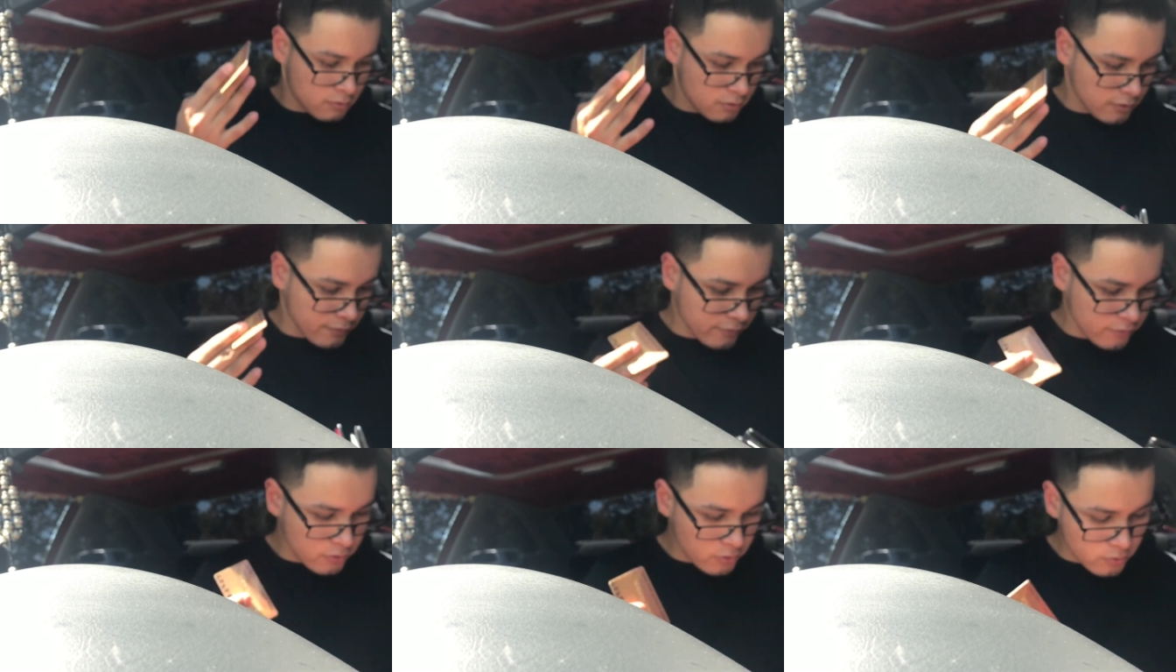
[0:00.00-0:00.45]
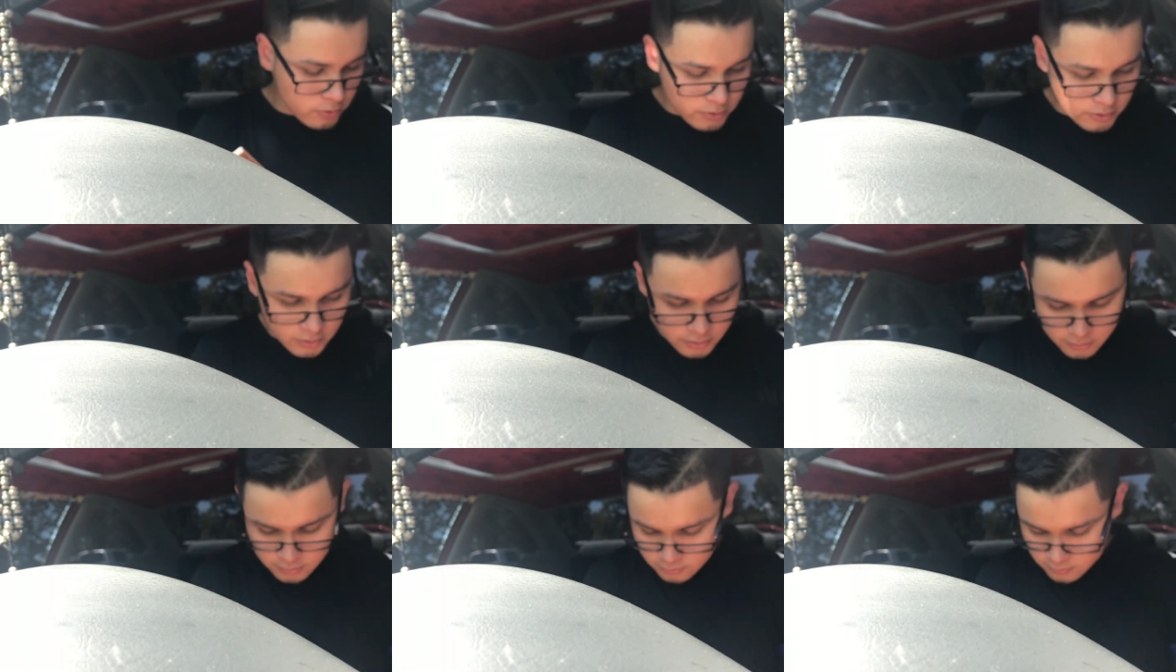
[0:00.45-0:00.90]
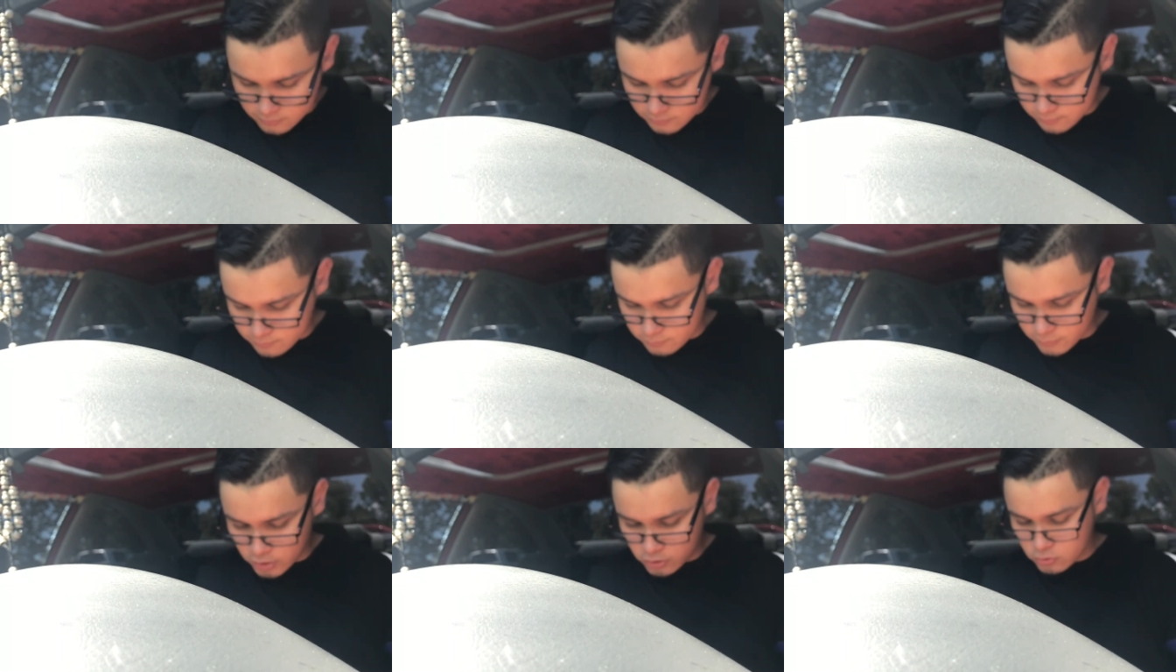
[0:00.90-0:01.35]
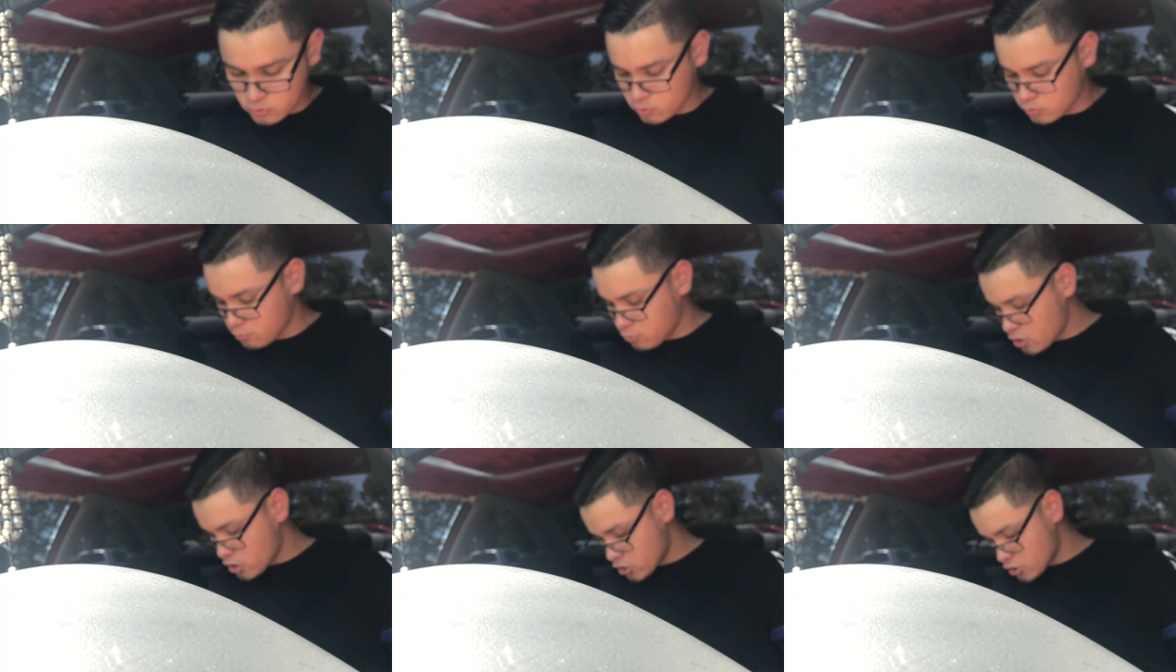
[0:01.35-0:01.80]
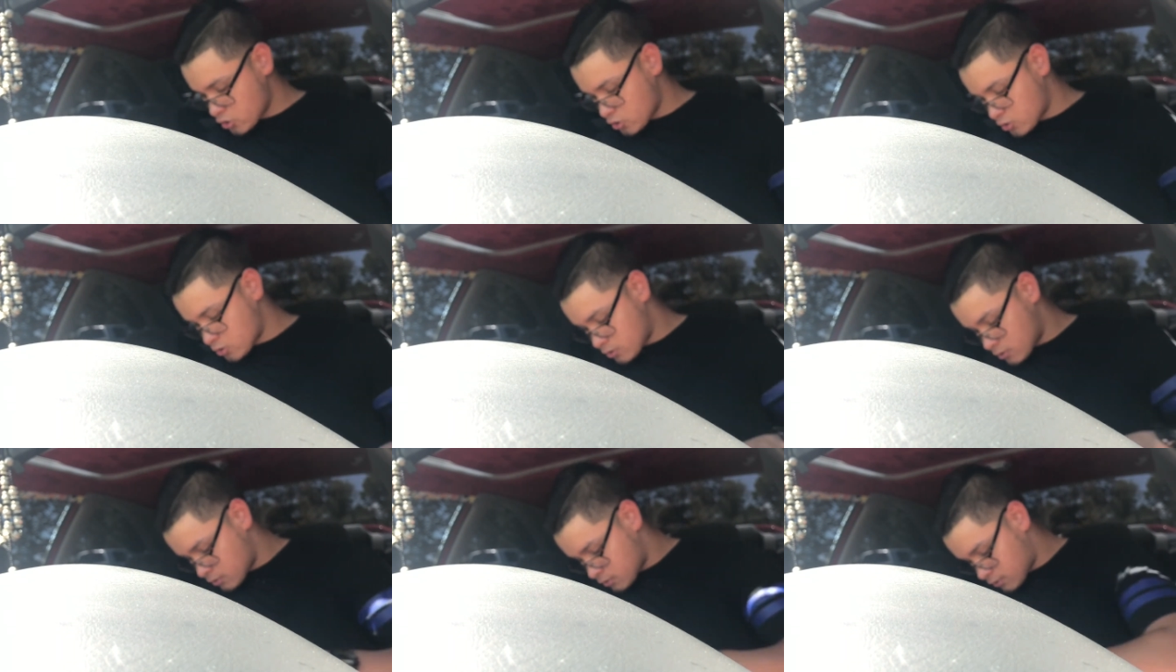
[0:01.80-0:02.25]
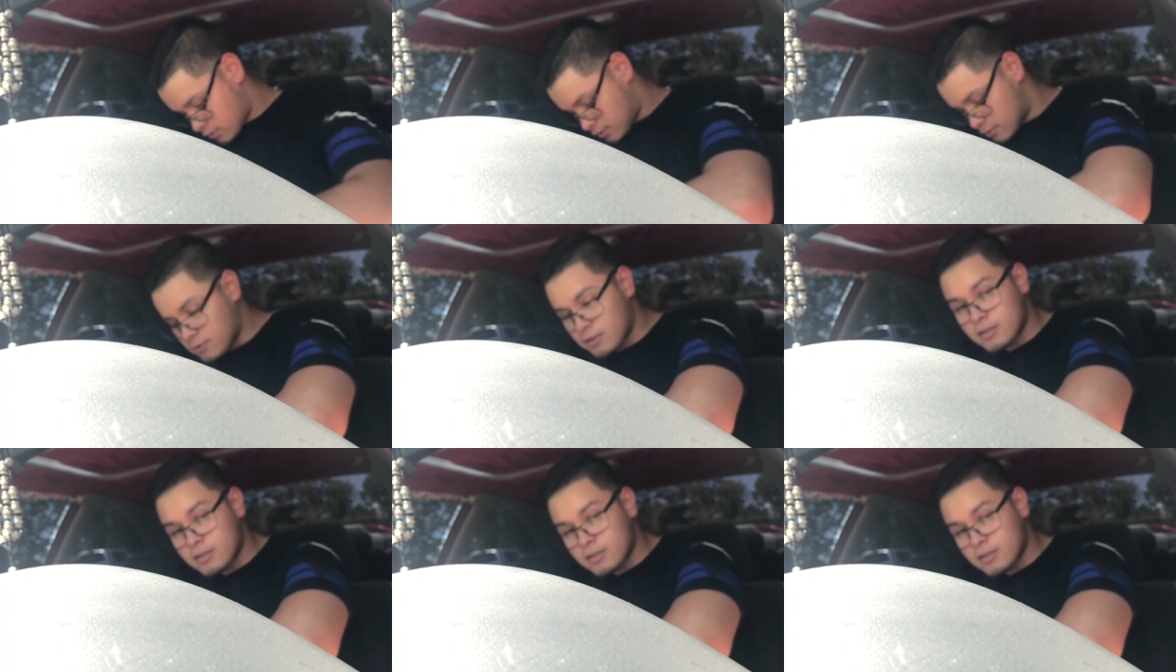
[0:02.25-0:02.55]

Gift card and my toolbox, cause